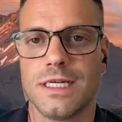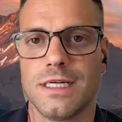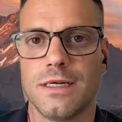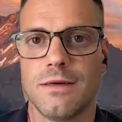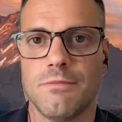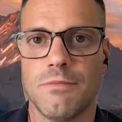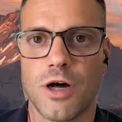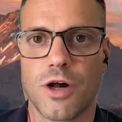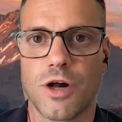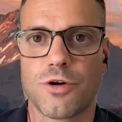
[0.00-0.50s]

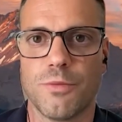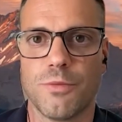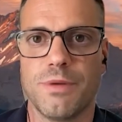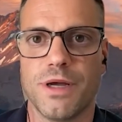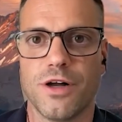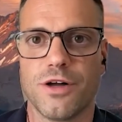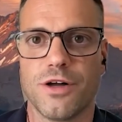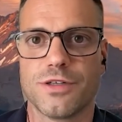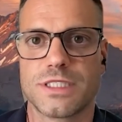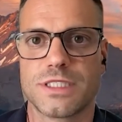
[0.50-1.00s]
Medical
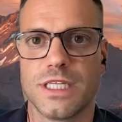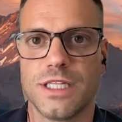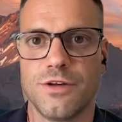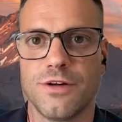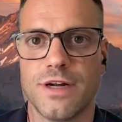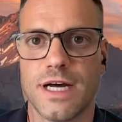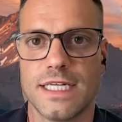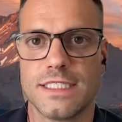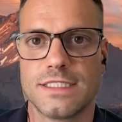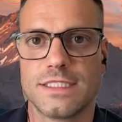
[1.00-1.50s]
bills in the
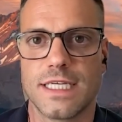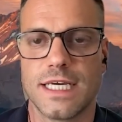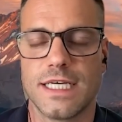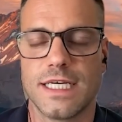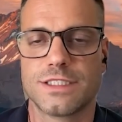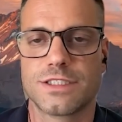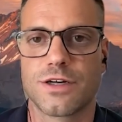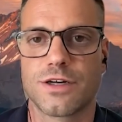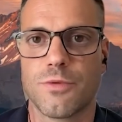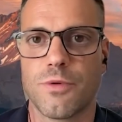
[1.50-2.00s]
United States
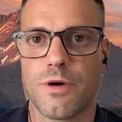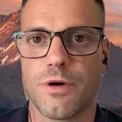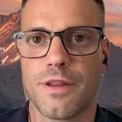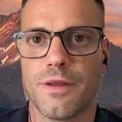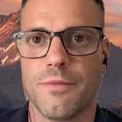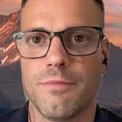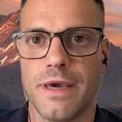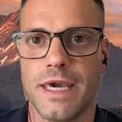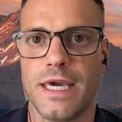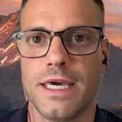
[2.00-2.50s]
are one of the
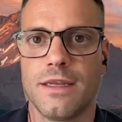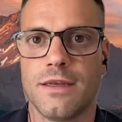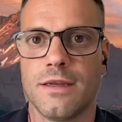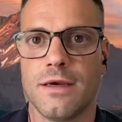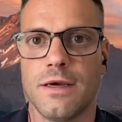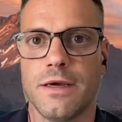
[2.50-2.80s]
main